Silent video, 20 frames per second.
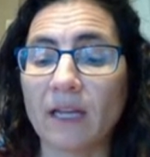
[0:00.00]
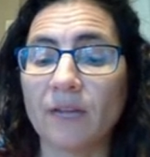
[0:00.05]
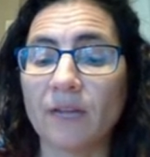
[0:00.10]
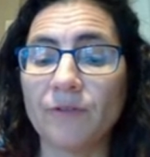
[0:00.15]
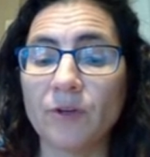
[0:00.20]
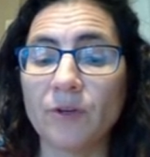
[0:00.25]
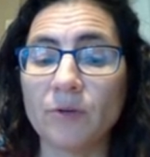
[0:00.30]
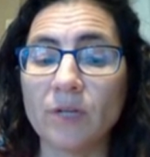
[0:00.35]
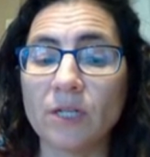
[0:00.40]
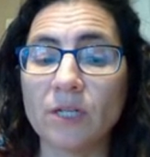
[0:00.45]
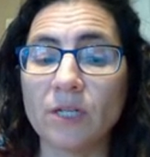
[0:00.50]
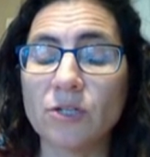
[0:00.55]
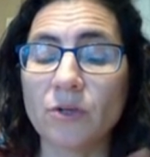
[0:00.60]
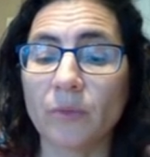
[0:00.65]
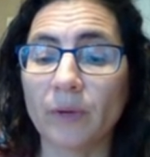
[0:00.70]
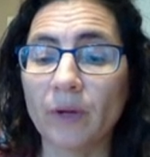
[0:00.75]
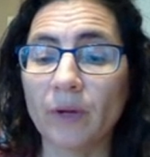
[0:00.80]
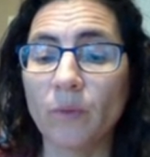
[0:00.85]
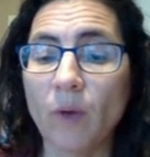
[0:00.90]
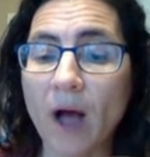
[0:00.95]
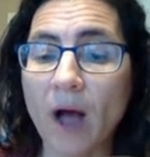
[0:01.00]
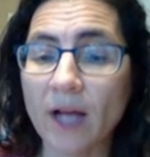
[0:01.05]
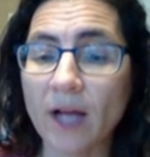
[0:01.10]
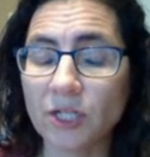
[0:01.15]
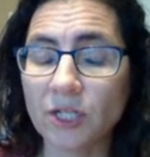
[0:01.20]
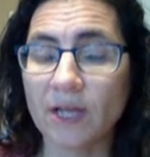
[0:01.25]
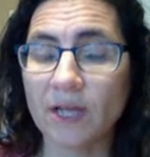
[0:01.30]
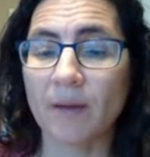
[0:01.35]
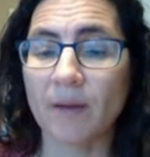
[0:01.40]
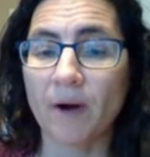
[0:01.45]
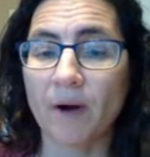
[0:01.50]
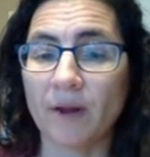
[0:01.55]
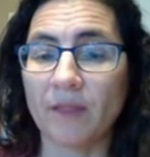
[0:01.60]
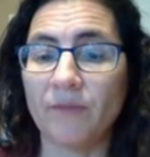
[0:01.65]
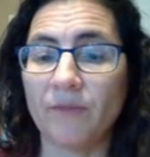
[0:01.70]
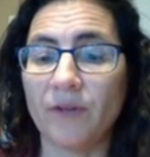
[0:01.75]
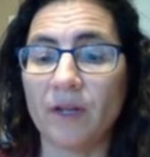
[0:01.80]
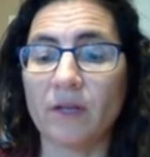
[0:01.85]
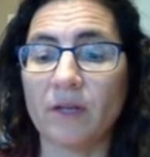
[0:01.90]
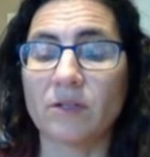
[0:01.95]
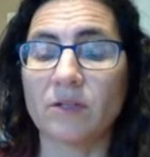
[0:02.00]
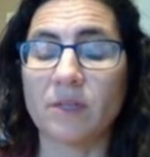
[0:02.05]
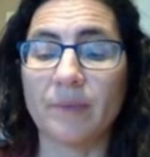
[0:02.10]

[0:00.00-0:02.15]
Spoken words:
And if you need to rewatch that part of the video